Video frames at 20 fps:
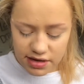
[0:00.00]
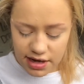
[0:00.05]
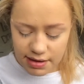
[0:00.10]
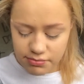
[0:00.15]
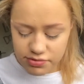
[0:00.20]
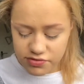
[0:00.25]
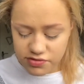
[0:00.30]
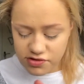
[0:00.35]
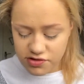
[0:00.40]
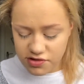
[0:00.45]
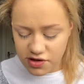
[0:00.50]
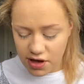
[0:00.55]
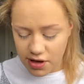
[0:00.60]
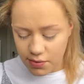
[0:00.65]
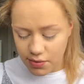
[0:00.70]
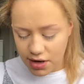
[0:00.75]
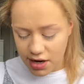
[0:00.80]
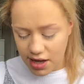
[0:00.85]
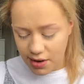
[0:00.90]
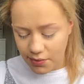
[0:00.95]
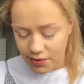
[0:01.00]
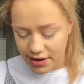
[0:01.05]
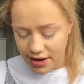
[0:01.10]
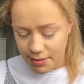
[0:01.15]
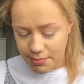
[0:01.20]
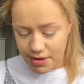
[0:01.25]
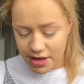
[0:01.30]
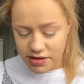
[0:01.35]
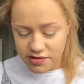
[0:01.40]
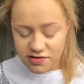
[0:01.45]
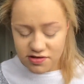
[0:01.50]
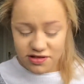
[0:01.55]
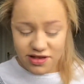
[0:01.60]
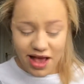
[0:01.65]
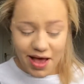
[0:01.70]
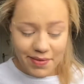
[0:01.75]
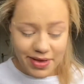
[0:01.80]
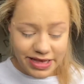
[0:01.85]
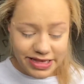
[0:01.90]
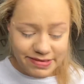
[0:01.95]
I'm so low on it, but it's
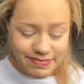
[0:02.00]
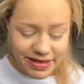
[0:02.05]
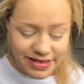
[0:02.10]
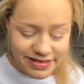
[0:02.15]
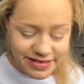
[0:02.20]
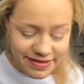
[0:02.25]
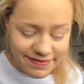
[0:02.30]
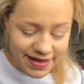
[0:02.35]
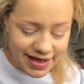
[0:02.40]
so expensive